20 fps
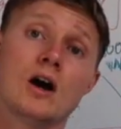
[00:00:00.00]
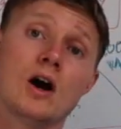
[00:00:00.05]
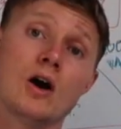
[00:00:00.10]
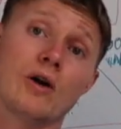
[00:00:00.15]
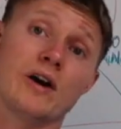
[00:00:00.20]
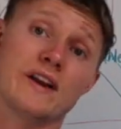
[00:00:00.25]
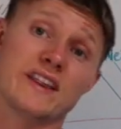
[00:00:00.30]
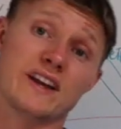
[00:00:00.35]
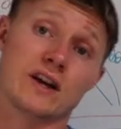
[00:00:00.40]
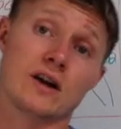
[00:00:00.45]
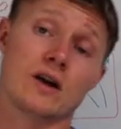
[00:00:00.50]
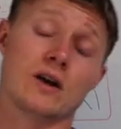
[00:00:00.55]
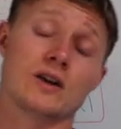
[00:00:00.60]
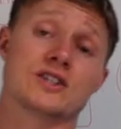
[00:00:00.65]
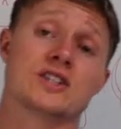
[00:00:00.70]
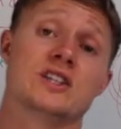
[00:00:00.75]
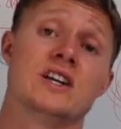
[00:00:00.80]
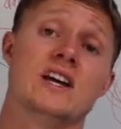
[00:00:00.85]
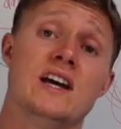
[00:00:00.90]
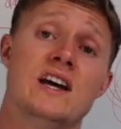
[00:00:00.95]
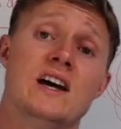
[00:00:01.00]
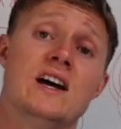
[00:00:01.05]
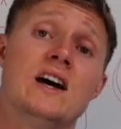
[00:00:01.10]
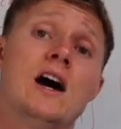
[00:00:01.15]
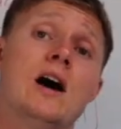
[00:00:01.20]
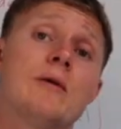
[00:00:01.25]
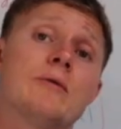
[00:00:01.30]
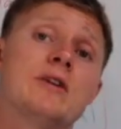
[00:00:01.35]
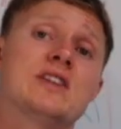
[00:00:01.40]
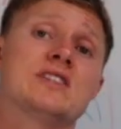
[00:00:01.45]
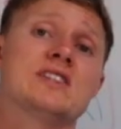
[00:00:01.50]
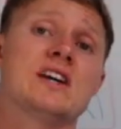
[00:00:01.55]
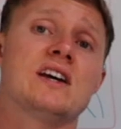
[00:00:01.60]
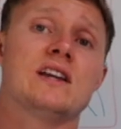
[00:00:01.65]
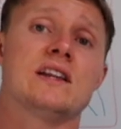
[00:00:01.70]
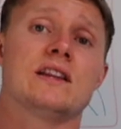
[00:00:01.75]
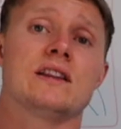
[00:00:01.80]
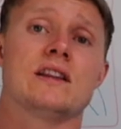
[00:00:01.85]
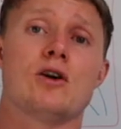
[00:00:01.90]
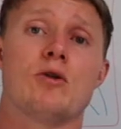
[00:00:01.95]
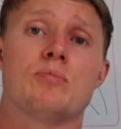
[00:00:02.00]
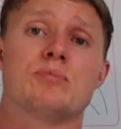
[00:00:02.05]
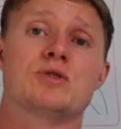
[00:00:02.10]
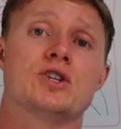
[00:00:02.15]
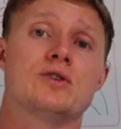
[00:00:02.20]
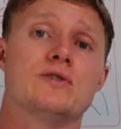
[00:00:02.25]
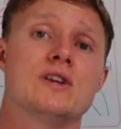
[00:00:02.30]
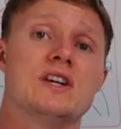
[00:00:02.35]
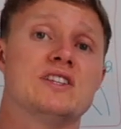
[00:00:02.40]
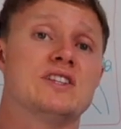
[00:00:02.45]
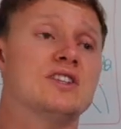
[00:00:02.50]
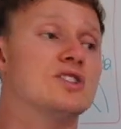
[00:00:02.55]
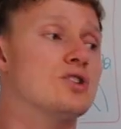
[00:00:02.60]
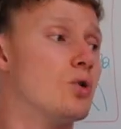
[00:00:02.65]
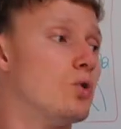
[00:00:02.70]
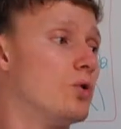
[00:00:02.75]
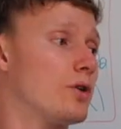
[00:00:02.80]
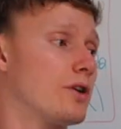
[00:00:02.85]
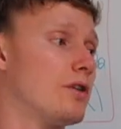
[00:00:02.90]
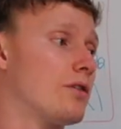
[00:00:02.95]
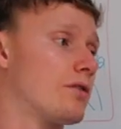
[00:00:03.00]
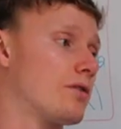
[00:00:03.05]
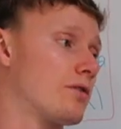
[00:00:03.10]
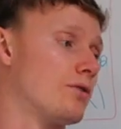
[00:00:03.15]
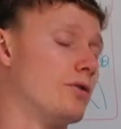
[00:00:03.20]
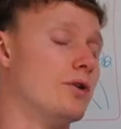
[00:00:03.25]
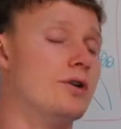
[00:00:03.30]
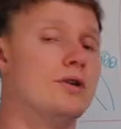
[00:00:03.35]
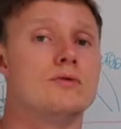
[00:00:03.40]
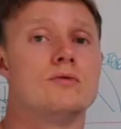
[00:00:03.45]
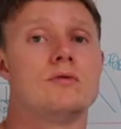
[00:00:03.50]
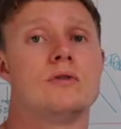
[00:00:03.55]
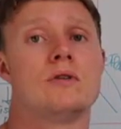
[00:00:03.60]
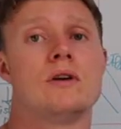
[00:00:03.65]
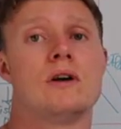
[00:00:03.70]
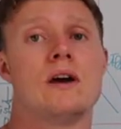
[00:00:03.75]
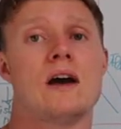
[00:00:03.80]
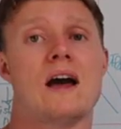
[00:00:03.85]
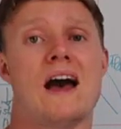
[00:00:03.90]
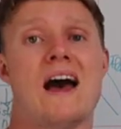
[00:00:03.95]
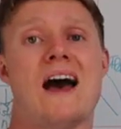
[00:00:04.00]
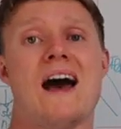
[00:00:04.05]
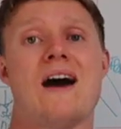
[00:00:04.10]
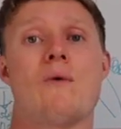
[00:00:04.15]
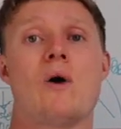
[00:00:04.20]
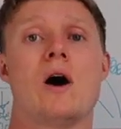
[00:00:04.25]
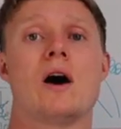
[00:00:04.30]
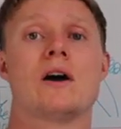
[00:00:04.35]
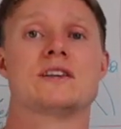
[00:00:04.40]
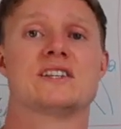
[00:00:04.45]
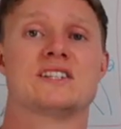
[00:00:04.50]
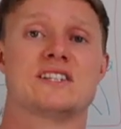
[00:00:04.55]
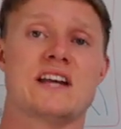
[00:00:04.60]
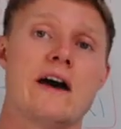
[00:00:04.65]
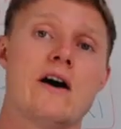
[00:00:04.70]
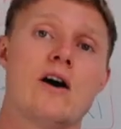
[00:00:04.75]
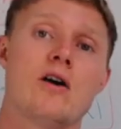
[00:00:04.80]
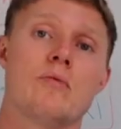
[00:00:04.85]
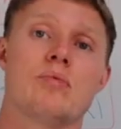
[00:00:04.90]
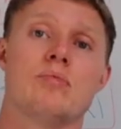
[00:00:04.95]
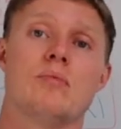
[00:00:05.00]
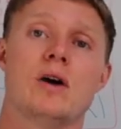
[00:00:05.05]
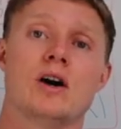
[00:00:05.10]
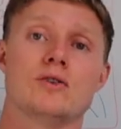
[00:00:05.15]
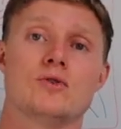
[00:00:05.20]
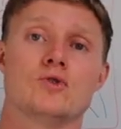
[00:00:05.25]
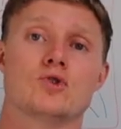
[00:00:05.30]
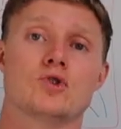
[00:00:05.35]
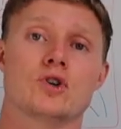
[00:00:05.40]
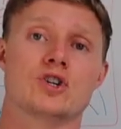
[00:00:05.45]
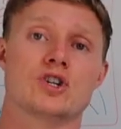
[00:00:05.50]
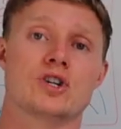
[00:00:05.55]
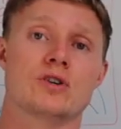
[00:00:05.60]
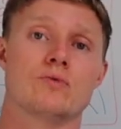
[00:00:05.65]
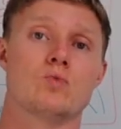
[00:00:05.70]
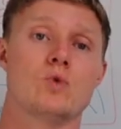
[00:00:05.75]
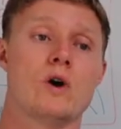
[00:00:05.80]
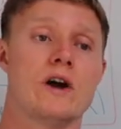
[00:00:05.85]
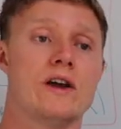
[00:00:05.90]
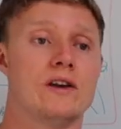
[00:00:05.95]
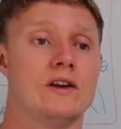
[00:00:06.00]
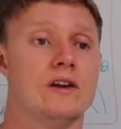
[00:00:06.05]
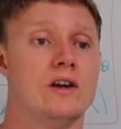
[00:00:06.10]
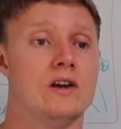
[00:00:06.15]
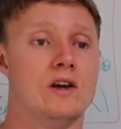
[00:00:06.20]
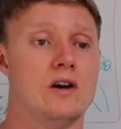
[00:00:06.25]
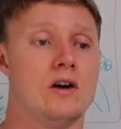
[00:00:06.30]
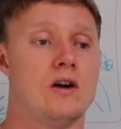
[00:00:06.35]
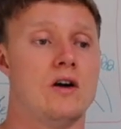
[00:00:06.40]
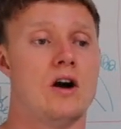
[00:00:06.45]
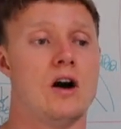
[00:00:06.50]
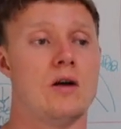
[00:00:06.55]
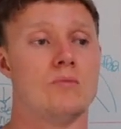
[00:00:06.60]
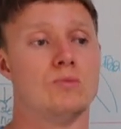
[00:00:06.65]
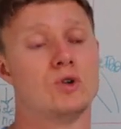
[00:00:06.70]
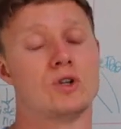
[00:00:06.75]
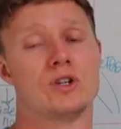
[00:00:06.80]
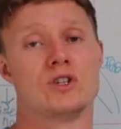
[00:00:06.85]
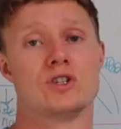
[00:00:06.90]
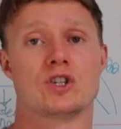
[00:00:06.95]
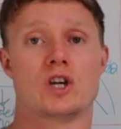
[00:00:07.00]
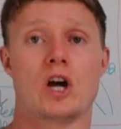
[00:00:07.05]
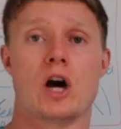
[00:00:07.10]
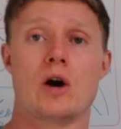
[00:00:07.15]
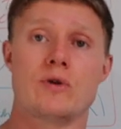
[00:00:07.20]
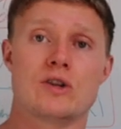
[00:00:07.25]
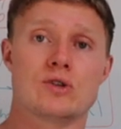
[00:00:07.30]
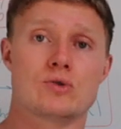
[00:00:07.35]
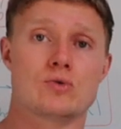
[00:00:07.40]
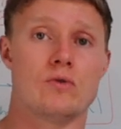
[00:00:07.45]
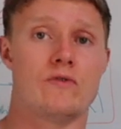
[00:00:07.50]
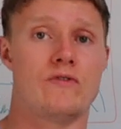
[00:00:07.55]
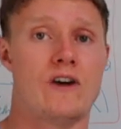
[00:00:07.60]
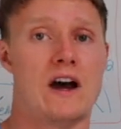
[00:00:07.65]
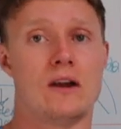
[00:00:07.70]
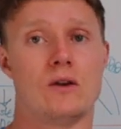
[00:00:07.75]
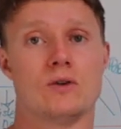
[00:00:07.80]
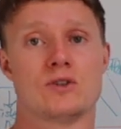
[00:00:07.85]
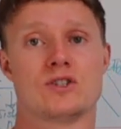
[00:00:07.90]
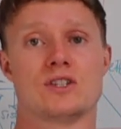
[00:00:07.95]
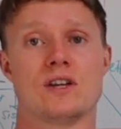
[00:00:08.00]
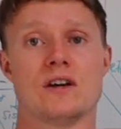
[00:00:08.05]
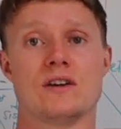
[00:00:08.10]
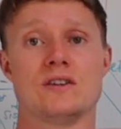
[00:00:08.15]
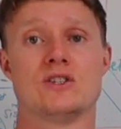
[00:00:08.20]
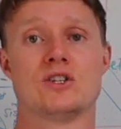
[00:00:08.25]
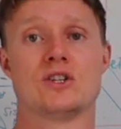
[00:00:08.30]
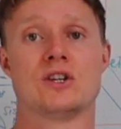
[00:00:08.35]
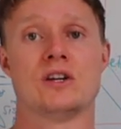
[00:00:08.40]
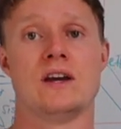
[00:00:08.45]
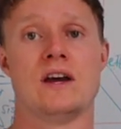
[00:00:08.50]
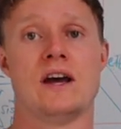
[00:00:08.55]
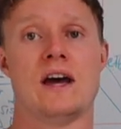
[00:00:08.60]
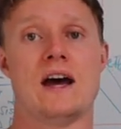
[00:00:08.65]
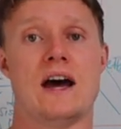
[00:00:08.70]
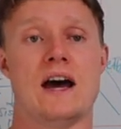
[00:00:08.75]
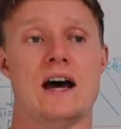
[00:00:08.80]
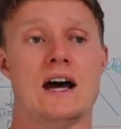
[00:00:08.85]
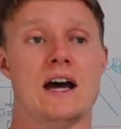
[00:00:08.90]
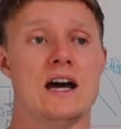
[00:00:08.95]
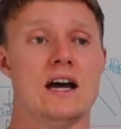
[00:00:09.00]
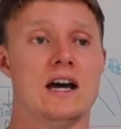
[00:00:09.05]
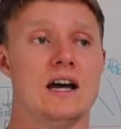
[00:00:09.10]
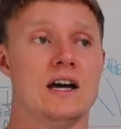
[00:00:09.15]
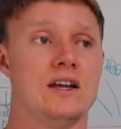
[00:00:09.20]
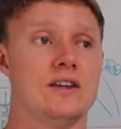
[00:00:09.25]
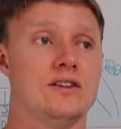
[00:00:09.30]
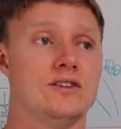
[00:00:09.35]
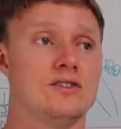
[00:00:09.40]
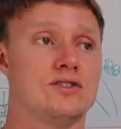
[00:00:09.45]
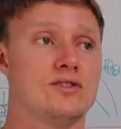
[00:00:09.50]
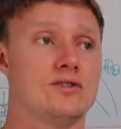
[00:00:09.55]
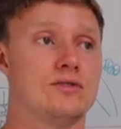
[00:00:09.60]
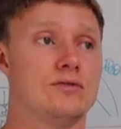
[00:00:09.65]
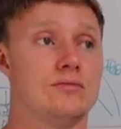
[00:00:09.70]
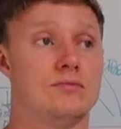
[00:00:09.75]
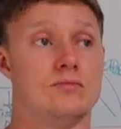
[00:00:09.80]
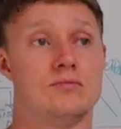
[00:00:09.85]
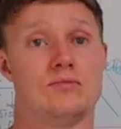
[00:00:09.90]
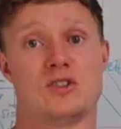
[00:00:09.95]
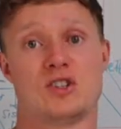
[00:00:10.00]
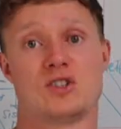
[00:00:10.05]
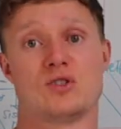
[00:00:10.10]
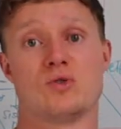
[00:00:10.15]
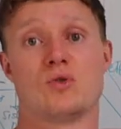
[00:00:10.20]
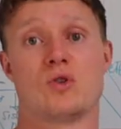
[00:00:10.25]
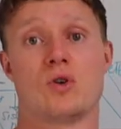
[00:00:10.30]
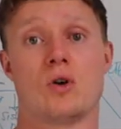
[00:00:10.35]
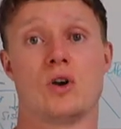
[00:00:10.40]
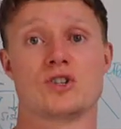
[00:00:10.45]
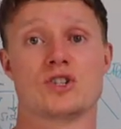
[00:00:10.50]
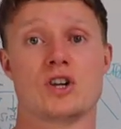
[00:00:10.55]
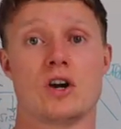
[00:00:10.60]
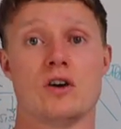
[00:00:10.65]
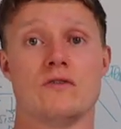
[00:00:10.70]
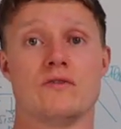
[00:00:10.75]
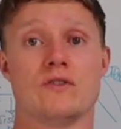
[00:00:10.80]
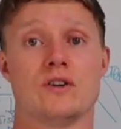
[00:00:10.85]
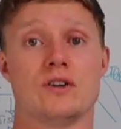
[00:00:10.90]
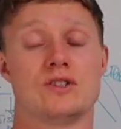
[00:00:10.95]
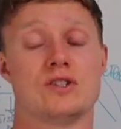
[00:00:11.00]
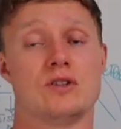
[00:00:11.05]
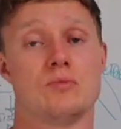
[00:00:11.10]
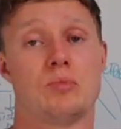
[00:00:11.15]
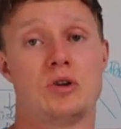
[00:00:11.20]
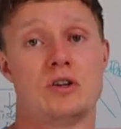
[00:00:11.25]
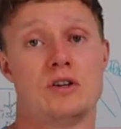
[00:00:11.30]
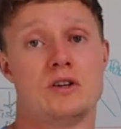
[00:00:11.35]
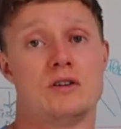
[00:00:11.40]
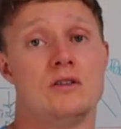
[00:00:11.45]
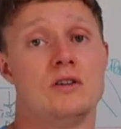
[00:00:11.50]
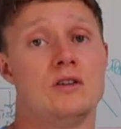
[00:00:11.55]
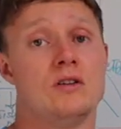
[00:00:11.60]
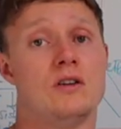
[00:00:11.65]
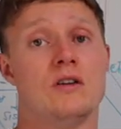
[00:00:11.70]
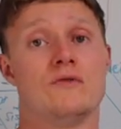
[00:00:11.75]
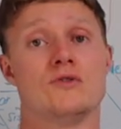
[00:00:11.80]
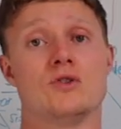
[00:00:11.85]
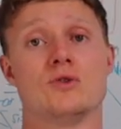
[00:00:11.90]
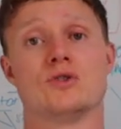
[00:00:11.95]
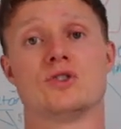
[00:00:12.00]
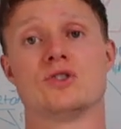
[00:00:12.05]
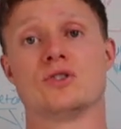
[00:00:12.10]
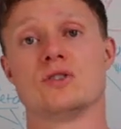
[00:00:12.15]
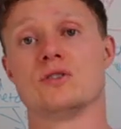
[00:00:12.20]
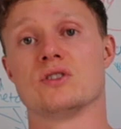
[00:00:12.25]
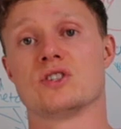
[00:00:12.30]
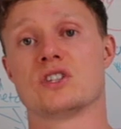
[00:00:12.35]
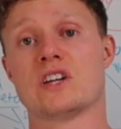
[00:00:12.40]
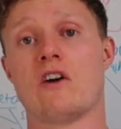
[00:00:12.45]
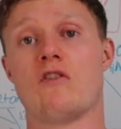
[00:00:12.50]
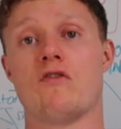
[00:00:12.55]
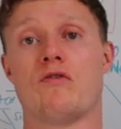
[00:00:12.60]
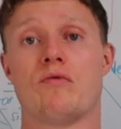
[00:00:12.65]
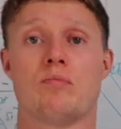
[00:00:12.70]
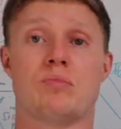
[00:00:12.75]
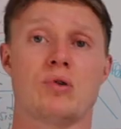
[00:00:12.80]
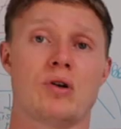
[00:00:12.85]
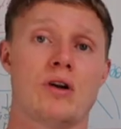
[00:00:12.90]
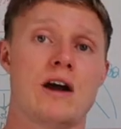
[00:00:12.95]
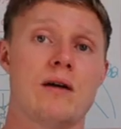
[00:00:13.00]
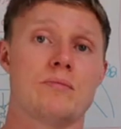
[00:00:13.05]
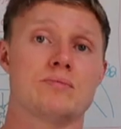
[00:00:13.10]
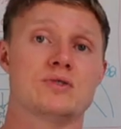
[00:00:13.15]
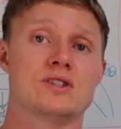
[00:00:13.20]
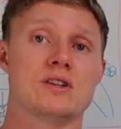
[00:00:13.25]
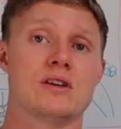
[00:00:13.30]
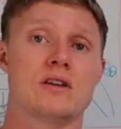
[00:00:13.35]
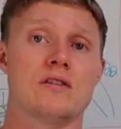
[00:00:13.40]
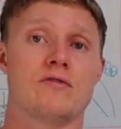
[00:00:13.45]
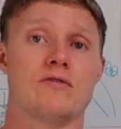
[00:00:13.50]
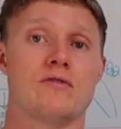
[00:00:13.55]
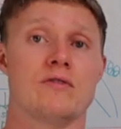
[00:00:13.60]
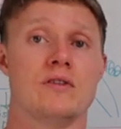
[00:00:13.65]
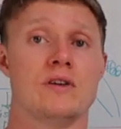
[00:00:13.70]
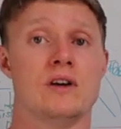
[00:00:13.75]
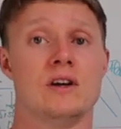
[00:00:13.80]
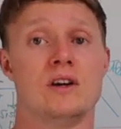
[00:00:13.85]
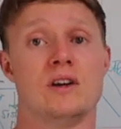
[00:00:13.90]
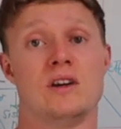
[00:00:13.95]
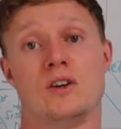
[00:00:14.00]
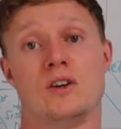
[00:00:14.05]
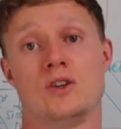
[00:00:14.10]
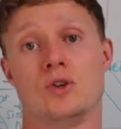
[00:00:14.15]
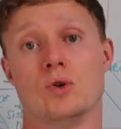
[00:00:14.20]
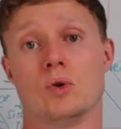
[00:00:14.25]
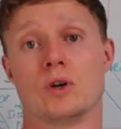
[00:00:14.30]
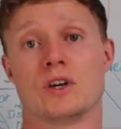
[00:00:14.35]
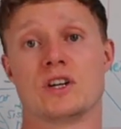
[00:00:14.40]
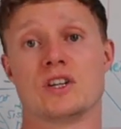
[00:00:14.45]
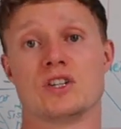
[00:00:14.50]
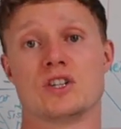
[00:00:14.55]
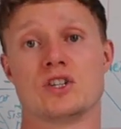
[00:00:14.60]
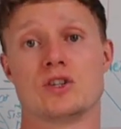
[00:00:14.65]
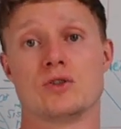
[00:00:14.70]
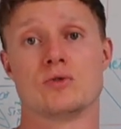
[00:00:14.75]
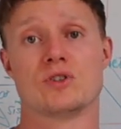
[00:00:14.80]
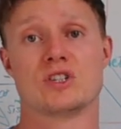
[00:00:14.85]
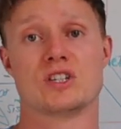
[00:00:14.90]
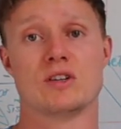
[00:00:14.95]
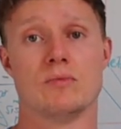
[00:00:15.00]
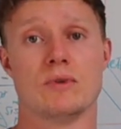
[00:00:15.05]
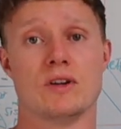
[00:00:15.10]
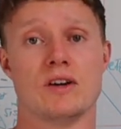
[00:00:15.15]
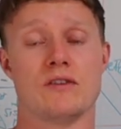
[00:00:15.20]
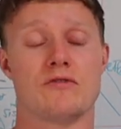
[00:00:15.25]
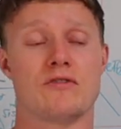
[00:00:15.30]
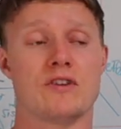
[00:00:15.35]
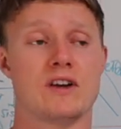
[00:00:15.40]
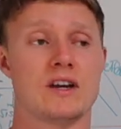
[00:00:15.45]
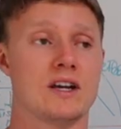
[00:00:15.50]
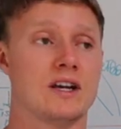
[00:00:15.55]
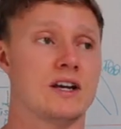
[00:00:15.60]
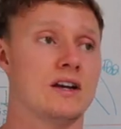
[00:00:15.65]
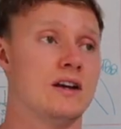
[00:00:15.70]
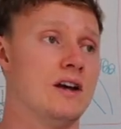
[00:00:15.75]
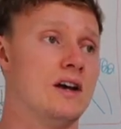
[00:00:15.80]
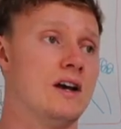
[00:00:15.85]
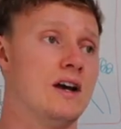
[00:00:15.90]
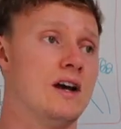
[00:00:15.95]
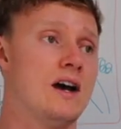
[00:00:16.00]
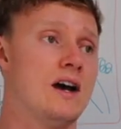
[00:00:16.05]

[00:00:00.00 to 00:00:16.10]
All right then, guys. I'm going to take the opportunity to talk you through how I set up my nutrition when I'm looking to go into a fat loss stage. And this will cross over to be of use to yourself, perhaps, if you're looking to do a similar thing.